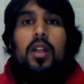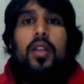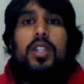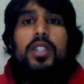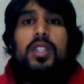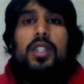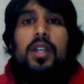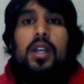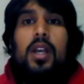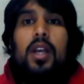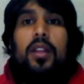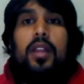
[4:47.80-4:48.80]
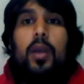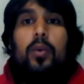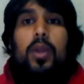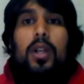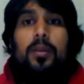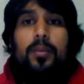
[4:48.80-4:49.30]
Thus, they
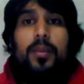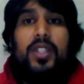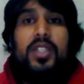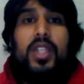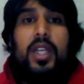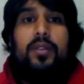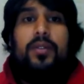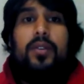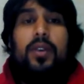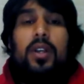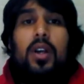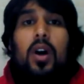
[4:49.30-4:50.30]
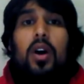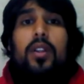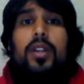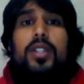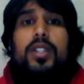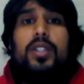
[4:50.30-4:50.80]
will perceive
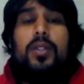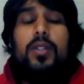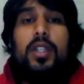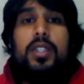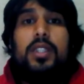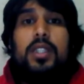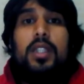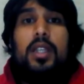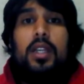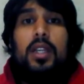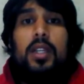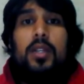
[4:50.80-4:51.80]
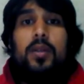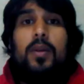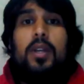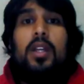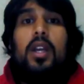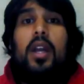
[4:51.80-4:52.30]
other students
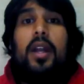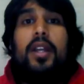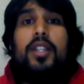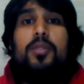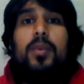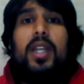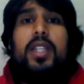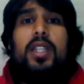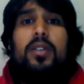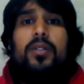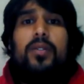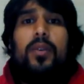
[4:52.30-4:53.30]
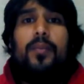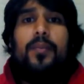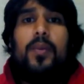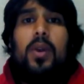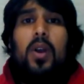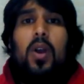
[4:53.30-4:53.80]
irrespective
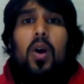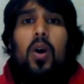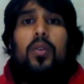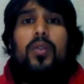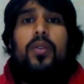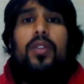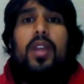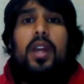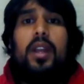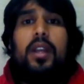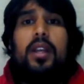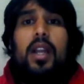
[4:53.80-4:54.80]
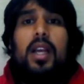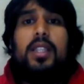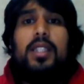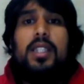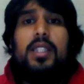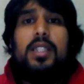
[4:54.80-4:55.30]
of their
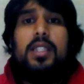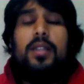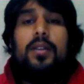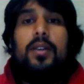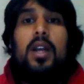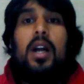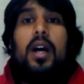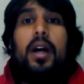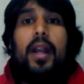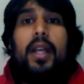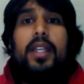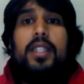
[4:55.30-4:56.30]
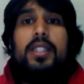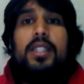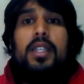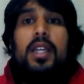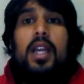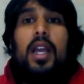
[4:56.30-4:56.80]
classes,
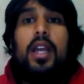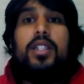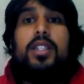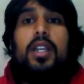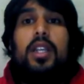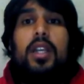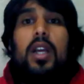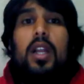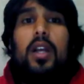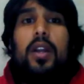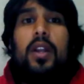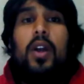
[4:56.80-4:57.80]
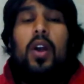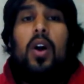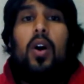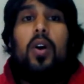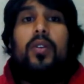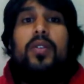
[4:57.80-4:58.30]
race, skin color,
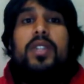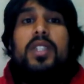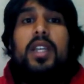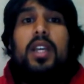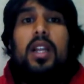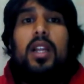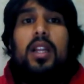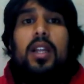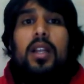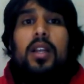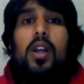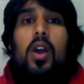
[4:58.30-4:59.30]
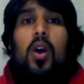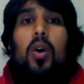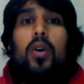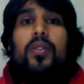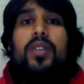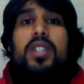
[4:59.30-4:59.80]
or physical
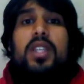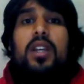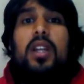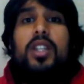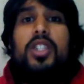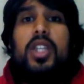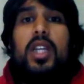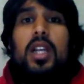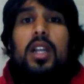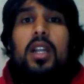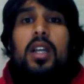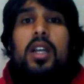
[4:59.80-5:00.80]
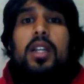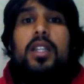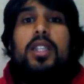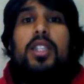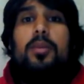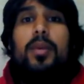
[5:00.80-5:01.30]
or physiological
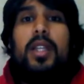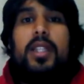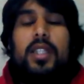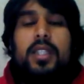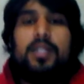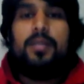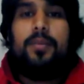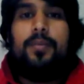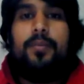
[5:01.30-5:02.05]
disabilities.